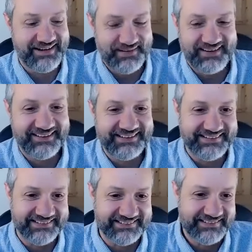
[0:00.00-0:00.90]

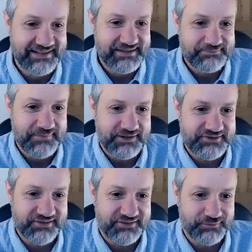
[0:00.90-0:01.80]
behind
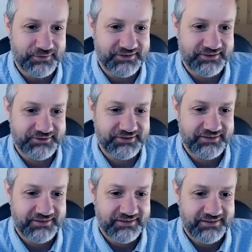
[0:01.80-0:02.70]
much of the world
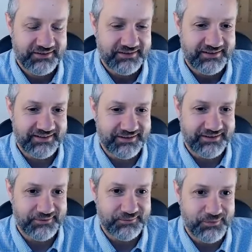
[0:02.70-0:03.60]

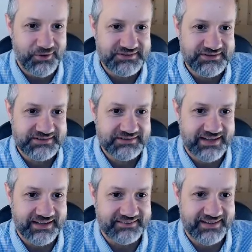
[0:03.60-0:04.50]
was
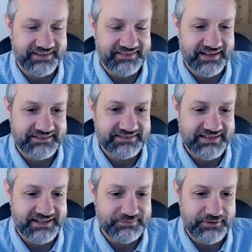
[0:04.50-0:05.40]
at that
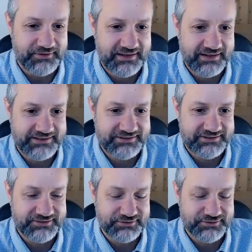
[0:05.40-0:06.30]
stage, but you clearly
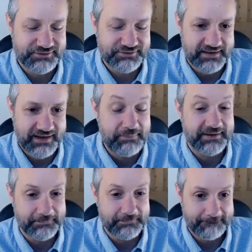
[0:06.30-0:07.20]
saw
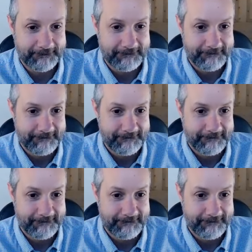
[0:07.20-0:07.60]
something happening.